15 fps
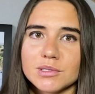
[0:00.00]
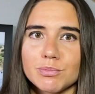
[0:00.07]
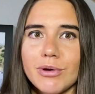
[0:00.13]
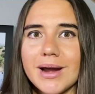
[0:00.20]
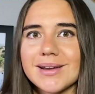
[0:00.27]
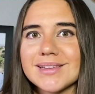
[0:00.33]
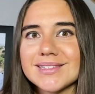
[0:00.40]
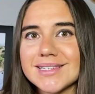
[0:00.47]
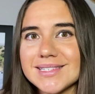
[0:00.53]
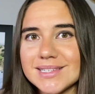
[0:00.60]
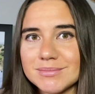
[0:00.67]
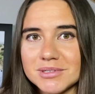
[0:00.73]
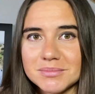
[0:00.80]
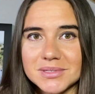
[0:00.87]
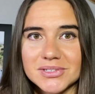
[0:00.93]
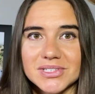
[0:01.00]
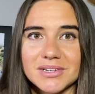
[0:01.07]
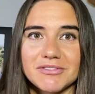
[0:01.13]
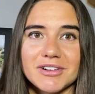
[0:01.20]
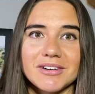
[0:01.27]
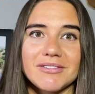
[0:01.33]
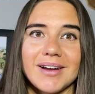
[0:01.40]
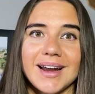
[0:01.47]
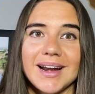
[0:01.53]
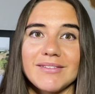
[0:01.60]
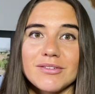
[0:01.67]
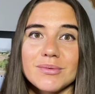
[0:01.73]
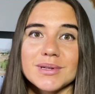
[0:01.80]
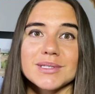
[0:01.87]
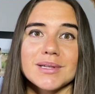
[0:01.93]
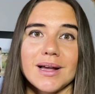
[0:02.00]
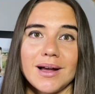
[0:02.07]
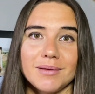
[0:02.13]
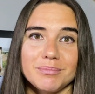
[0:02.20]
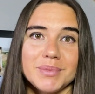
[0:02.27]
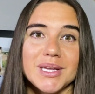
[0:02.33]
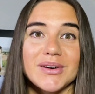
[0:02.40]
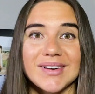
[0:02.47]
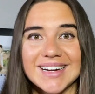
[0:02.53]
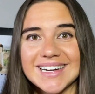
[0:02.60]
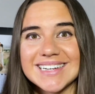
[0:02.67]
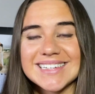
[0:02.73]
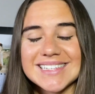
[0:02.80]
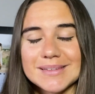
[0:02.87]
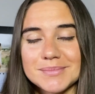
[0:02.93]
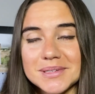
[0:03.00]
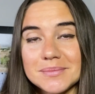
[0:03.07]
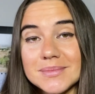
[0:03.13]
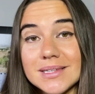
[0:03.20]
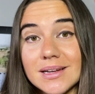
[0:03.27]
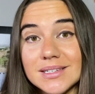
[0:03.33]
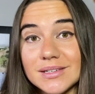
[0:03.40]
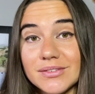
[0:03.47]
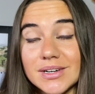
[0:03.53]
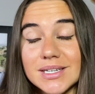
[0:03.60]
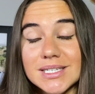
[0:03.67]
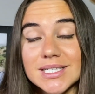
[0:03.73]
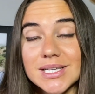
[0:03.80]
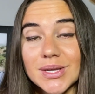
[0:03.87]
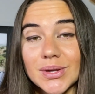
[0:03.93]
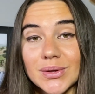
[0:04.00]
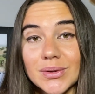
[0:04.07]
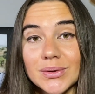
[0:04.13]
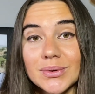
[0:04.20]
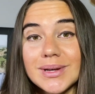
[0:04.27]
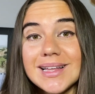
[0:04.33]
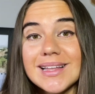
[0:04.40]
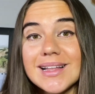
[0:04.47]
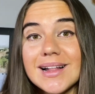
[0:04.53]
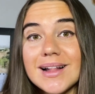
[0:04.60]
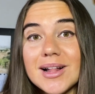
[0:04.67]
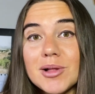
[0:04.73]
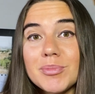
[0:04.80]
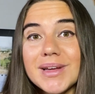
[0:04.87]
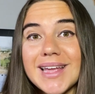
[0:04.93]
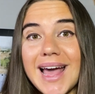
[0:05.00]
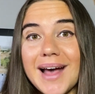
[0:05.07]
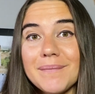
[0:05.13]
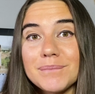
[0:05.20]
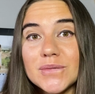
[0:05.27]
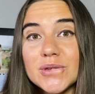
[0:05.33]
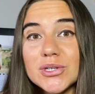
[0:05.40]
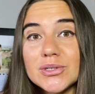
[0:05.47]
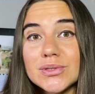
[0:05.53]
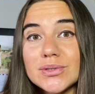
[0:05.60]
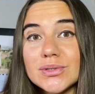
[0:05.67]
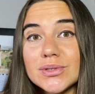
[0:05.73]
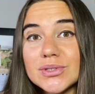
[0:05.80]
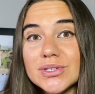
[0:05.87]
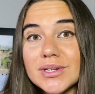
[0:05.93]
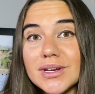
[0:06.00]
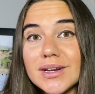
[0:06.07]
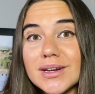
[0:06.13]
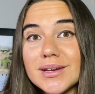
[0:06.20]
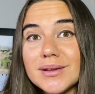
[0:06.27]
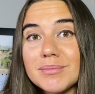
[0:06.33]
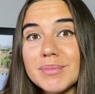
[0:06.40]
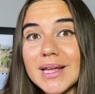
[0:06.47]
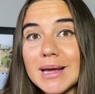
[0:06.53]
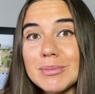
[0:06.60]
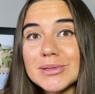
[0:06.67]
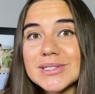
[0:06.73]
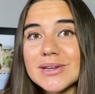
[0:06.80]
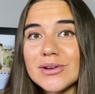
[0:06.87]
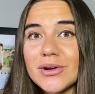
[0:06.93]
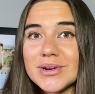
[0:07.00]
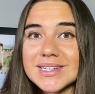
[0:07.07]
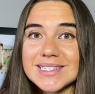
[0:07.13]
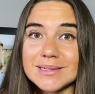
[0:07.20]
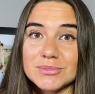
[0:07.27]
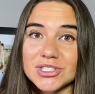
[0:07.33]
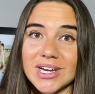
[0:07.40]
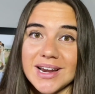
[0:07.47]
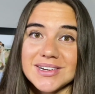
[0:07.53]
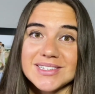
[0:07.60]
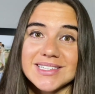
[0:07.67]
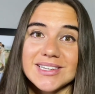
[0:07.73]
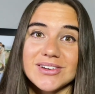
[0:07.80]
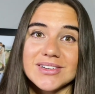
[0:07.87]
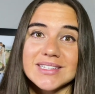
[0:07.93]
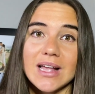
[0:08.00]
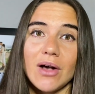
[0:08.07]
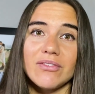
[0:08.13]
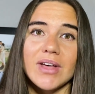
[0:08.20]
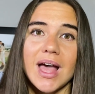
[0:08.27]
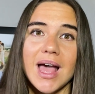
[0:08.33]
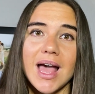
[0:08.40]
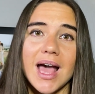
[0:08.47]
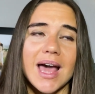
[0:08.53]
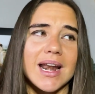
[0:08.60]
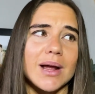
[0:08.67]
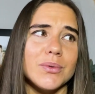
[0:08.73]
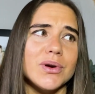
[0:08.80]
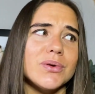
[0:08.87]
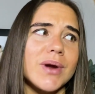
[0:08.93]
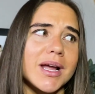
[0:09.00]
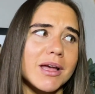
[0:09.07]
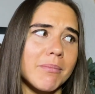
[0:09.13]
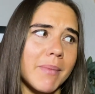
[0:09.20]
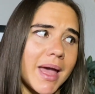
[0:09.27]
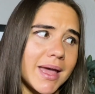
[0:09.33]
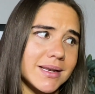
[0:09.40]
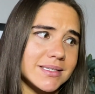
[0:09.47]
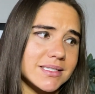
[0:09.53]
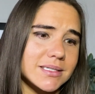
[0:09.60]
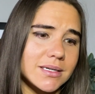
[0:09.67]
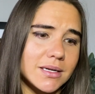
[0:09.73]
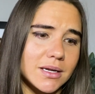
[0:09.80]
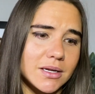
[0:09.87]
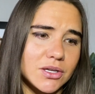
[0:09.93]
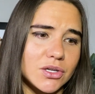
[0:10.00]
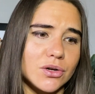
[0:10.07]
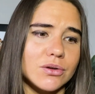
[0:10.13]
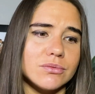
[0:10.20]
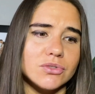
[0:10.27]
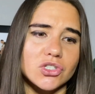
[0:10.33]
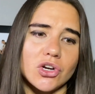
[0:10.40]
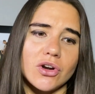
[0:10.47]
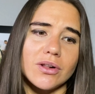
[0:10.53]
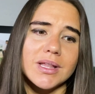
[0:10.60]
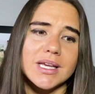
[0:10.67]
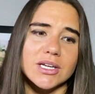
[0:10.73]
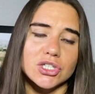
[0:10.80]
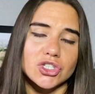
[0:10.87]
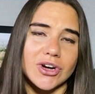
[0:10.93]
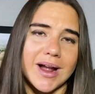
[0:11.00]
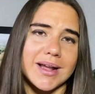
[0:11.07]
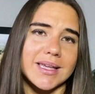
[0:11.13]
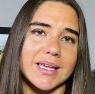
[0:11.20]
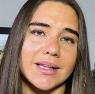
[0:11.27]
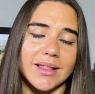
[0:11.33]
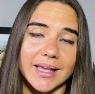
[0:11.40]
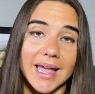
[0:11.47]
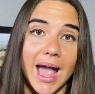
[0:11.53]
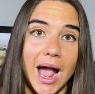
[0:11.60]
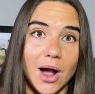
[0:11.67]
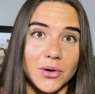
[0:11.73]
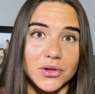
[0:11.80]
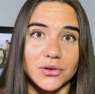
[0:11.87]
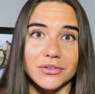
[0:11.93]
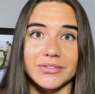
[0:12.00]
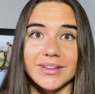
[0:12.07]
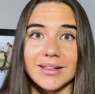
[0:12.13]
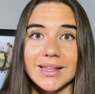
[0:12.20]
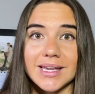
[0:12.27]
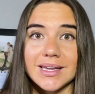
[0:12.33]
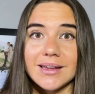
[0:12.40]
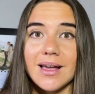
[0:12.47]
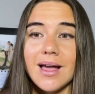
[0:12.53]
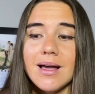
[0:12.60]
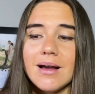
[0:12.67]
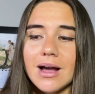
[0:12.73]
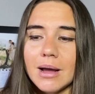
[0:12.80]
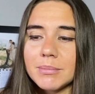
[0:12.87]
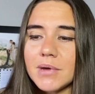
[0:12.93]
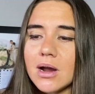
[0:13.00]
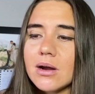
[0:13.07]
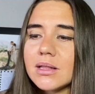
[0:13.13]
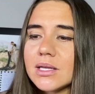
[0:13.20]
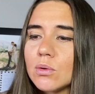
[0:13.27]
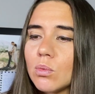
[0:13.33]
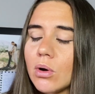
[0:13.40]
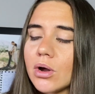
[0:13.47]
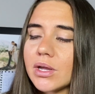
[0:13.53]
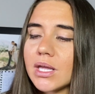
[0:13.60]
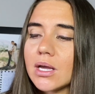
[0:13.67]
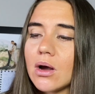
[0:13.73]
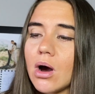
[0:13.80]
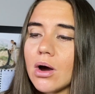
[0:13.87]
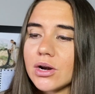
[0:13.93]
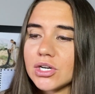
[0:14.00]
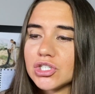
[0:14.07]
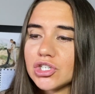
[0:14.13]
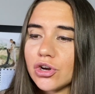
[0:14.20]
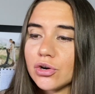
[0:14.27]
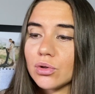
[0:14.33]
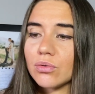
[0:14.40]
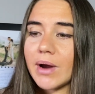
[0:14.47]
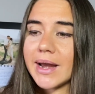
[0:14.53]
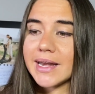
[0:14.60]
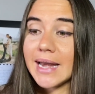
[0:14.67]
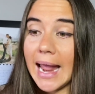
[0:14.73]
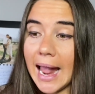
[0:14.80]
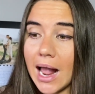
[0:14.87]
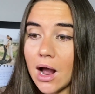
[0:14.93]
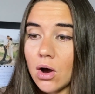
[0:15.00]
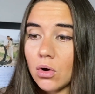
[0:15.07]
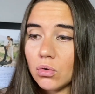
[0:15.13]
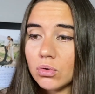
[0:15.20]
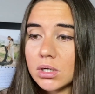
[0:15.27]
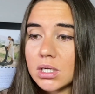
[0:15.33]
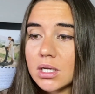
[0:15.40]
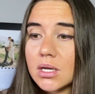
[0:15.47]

pregnancy symptoms are different, right? Everyone's period symptoms are different too. But yeah, you should be able to notice some changes in yourself. And I would recommend, journaling and tracking like how you're feeling. I'm currently working on a journal right now